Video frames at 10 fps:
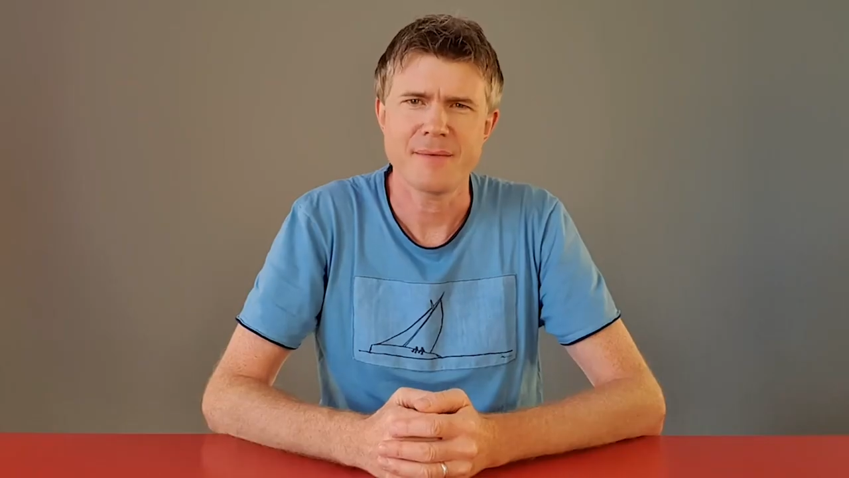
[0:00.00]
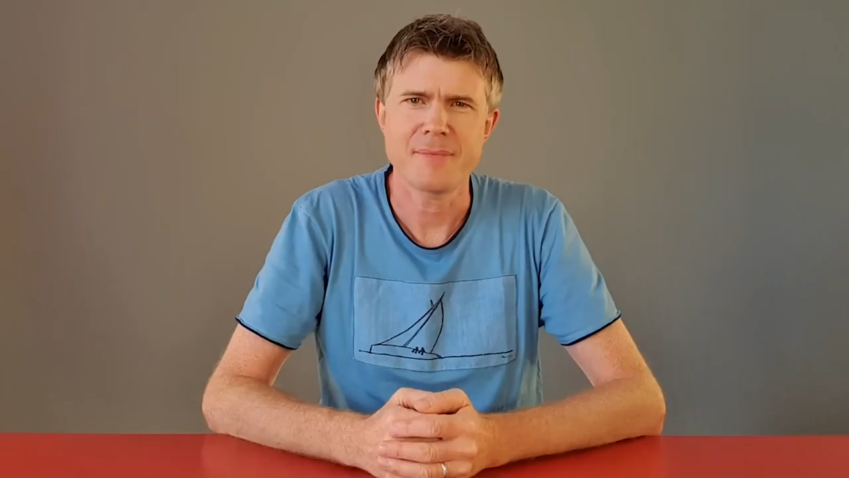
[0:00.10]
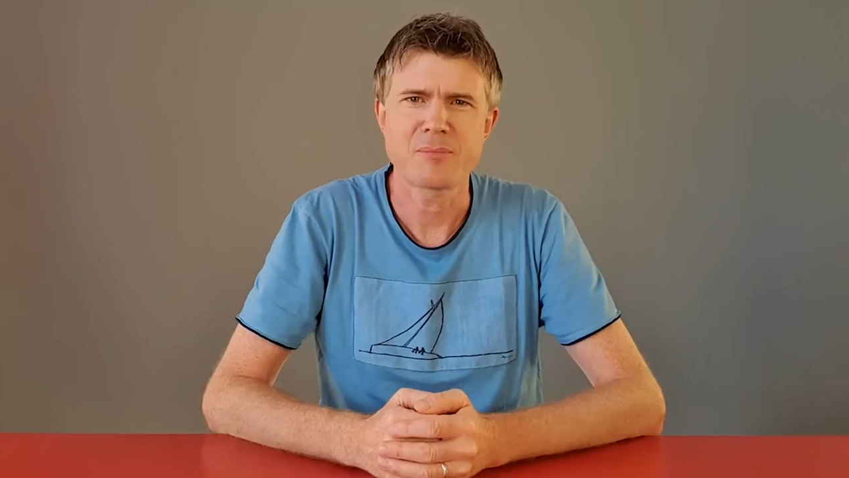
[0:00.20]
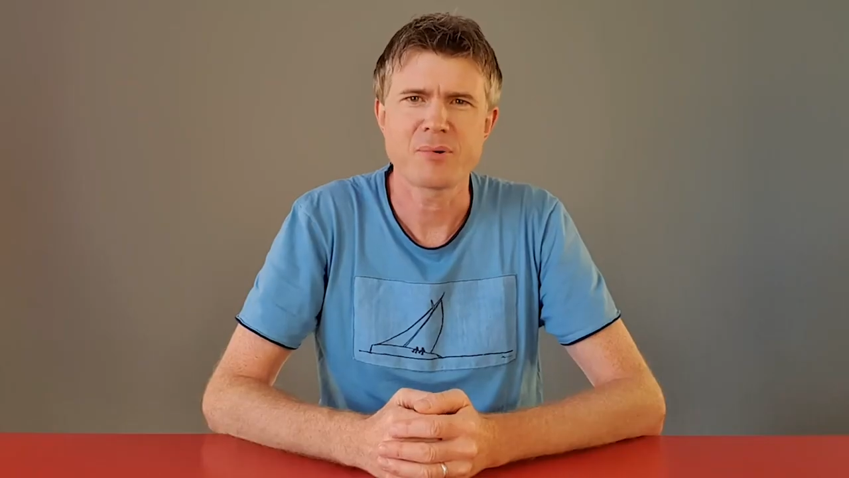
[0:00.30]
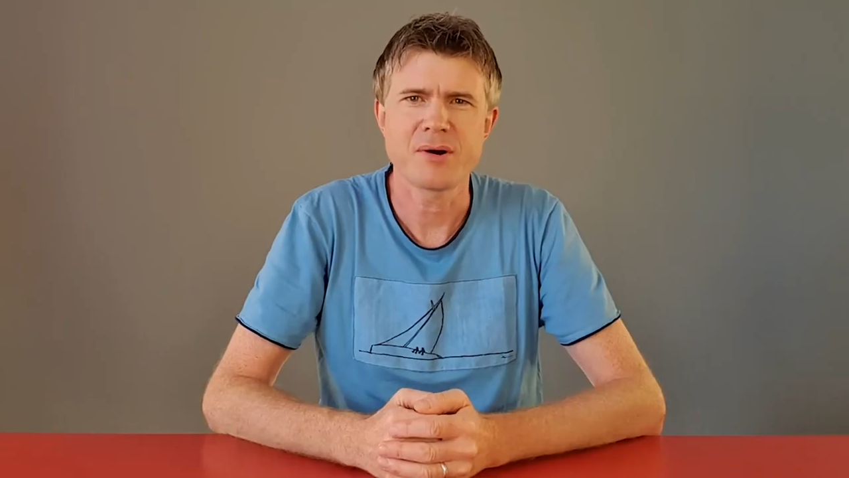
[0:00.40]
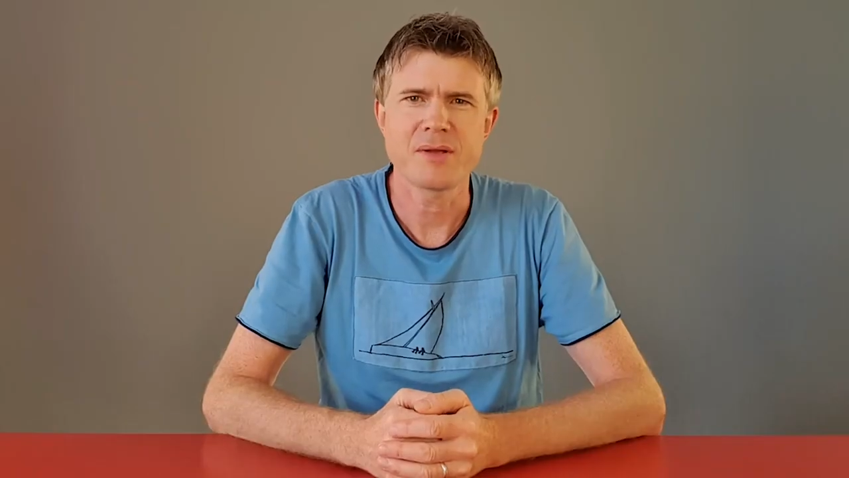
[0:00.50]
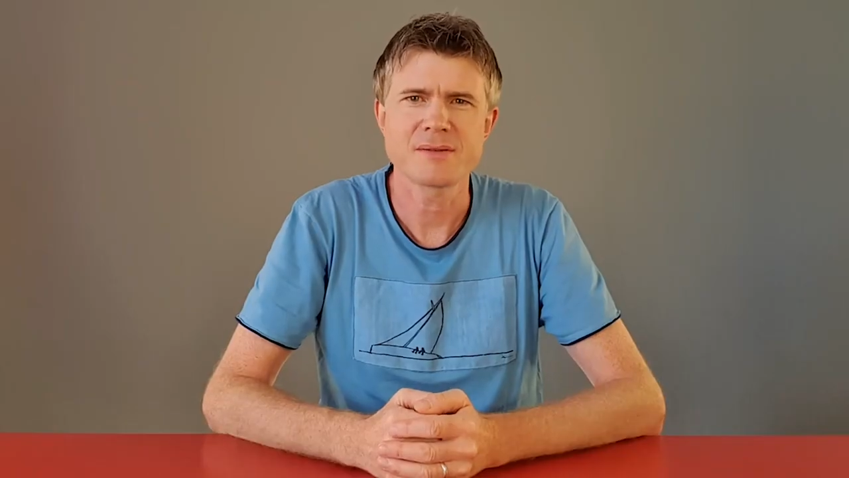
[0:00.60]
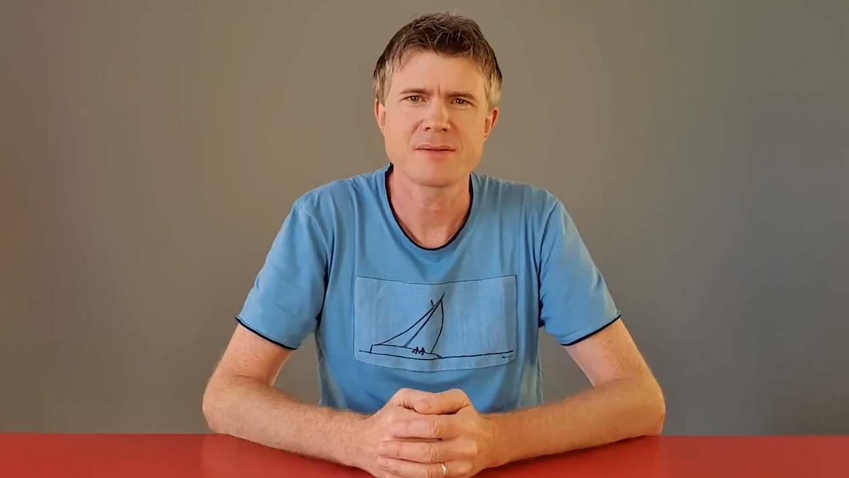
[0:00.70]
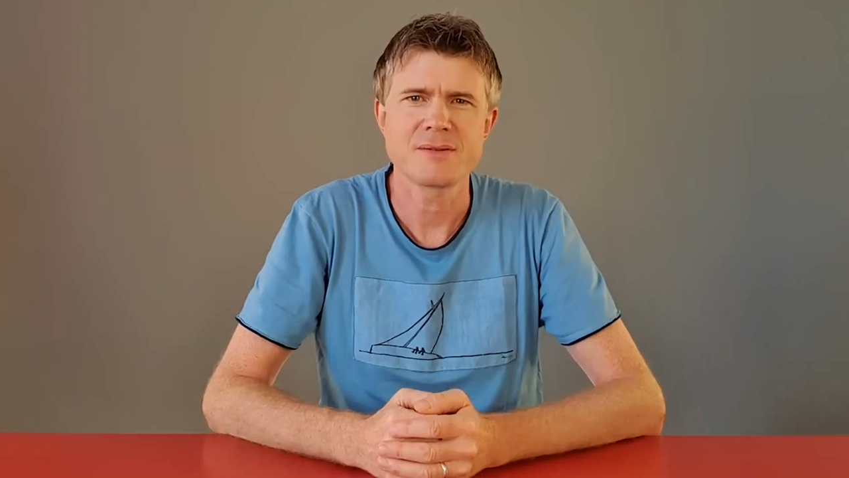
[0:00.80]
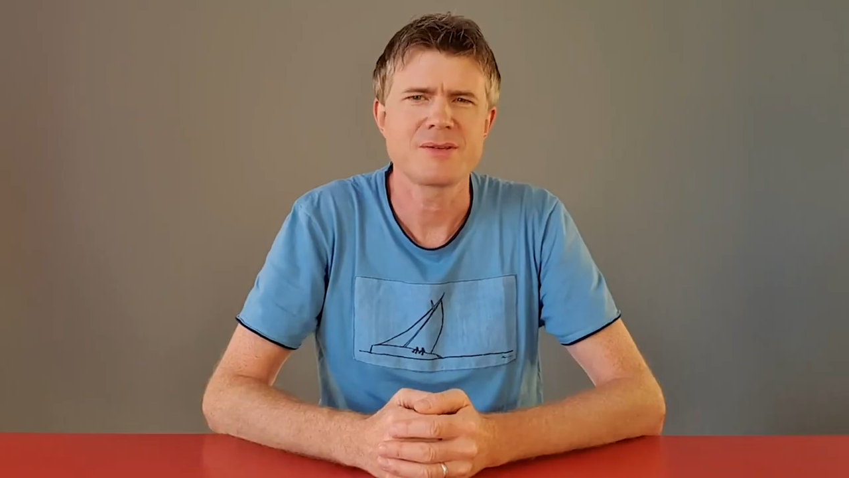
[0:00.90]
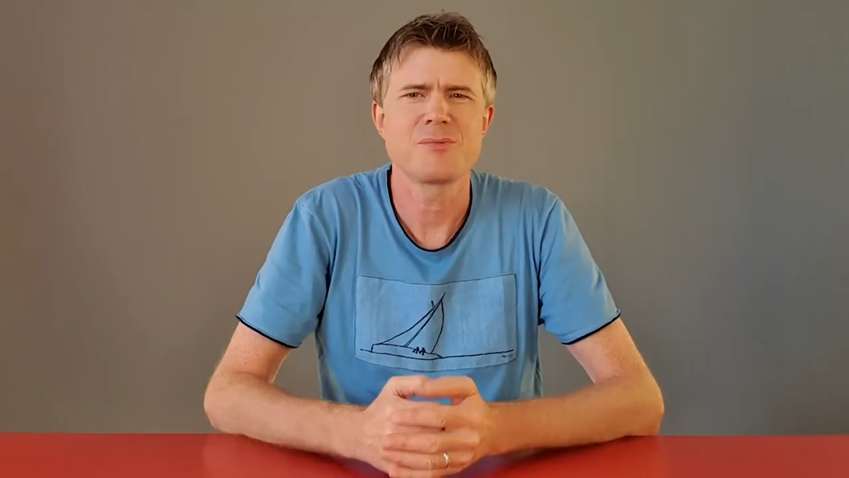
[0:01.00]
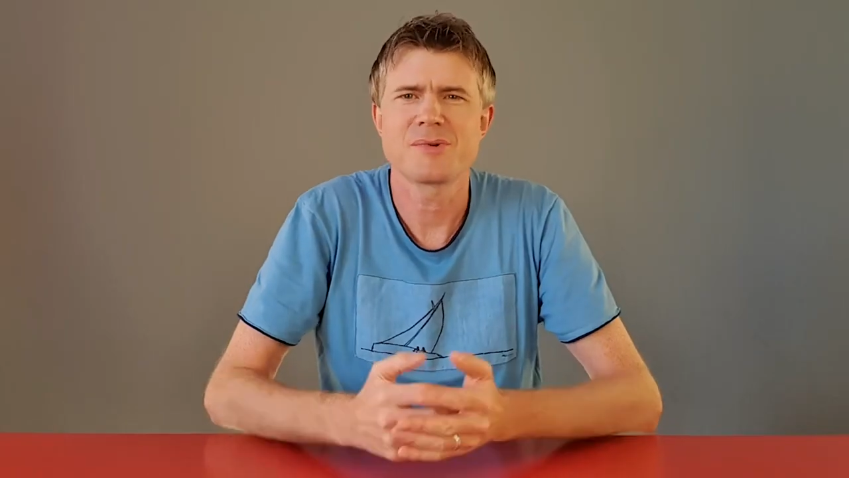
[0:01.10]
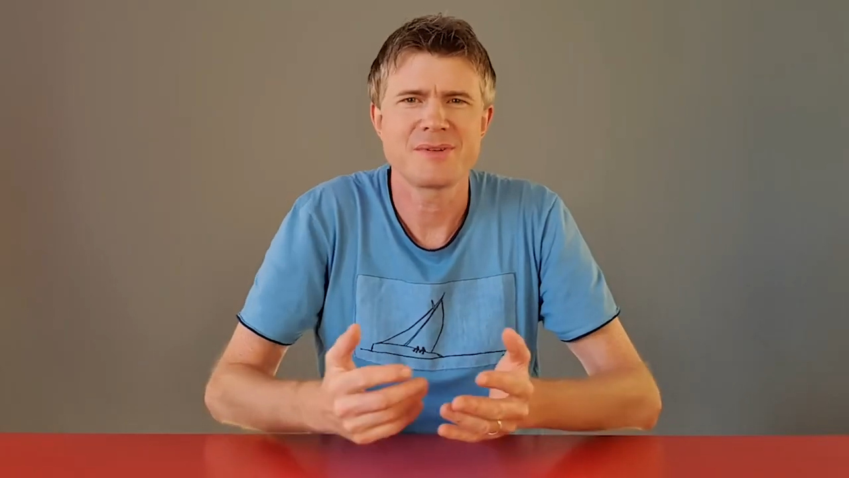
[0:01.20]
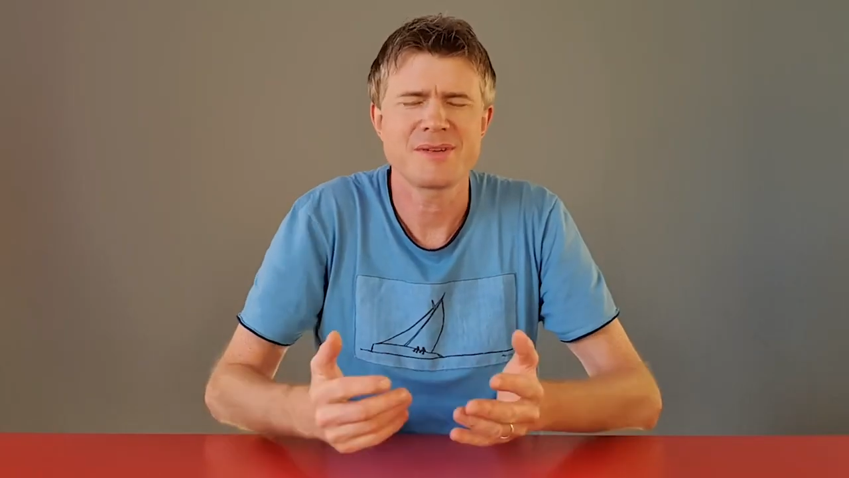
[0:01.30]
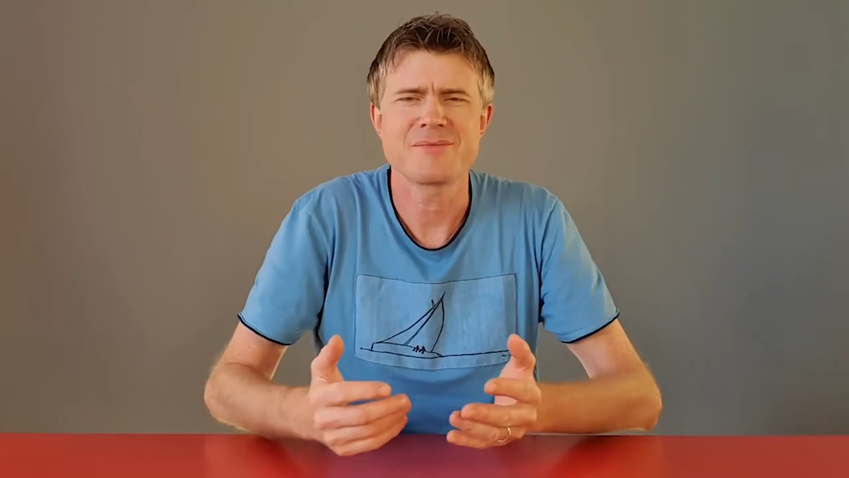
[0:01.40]
that point, you
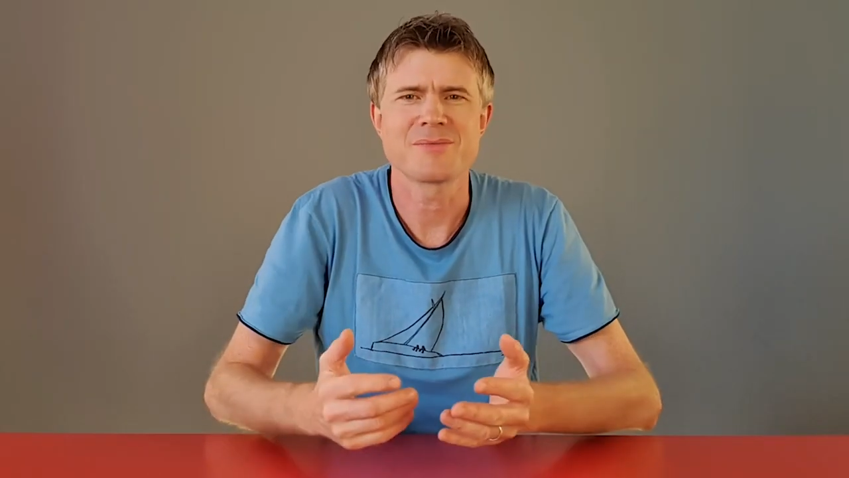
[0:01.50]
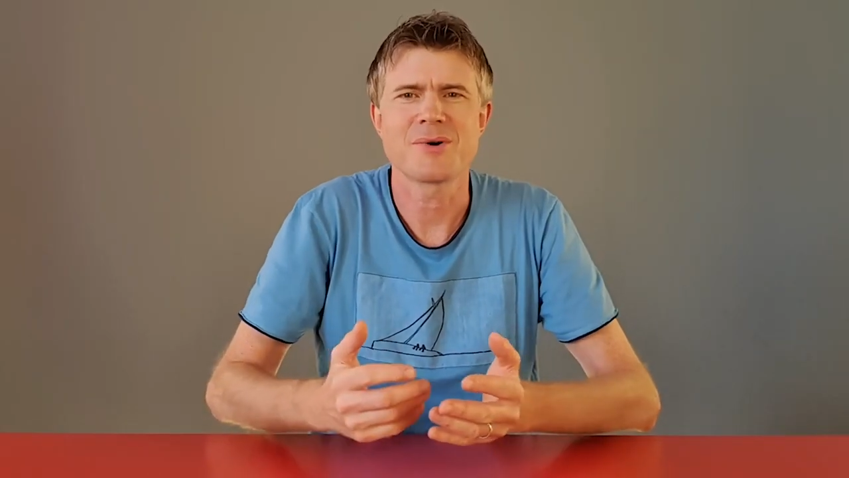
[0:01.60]
wouldn't even